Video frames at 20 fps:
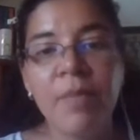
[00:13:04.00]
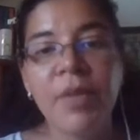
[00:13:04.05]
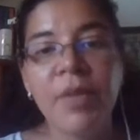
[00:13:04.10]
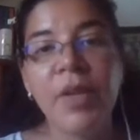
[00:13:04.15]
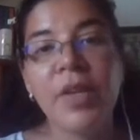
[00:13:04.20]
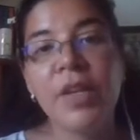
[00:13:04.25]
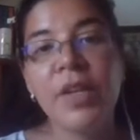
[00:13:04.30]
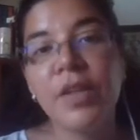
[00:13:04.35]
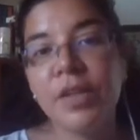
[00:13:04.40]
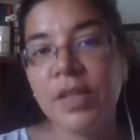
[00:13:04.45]
Now
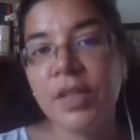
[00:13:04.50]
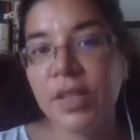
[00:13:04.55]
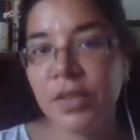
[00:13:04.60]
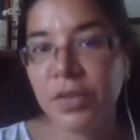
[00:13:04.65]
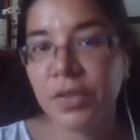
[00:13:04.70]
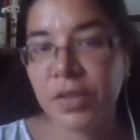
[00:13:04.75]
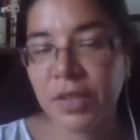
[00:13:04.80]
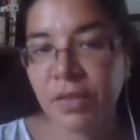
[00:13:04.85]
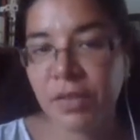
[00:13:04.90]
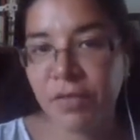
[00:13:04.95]
here's an
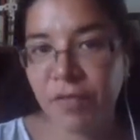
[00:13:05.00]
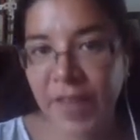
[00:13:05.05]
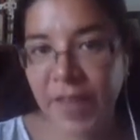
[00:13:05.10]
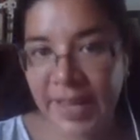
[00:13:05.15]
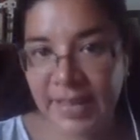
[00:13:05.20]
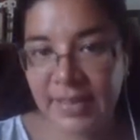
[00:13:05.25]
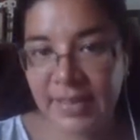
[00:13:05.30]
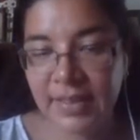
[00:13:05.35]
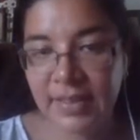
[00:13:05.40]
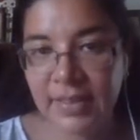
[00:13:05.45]
interesting
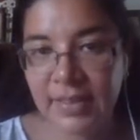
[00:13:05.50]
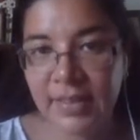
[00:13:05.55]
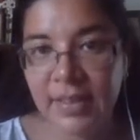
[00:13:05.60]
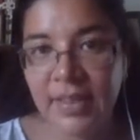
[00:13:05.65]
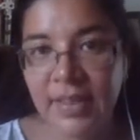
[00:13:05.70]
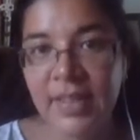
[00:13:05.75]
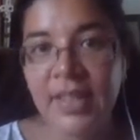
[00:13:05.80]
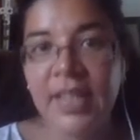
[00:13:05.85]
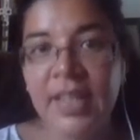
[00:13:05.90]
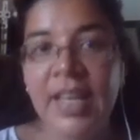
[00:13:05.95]
fact.
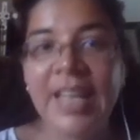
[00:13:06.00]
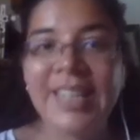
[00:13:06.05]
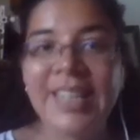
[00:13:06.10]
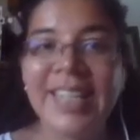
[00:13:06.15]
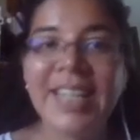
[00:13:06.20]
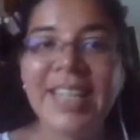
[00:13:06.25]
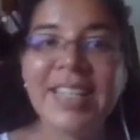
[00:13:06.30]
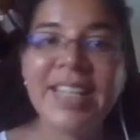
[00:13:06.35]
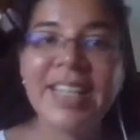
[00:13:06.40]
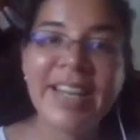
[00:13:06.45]
It
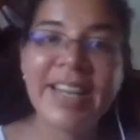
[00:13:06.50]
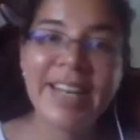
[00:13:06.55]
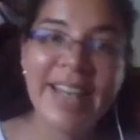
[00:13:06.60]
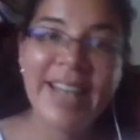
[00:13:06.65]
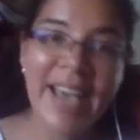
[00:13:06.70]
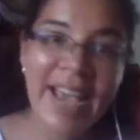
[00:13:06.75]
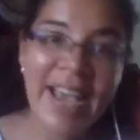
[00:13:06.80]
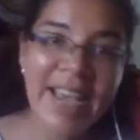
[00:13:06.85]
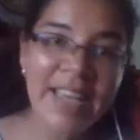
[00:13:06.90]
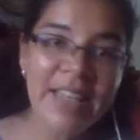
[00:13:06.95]
takes
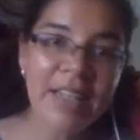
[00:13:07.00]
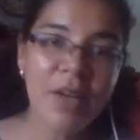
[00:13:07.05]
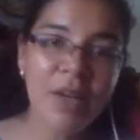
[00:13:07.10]
9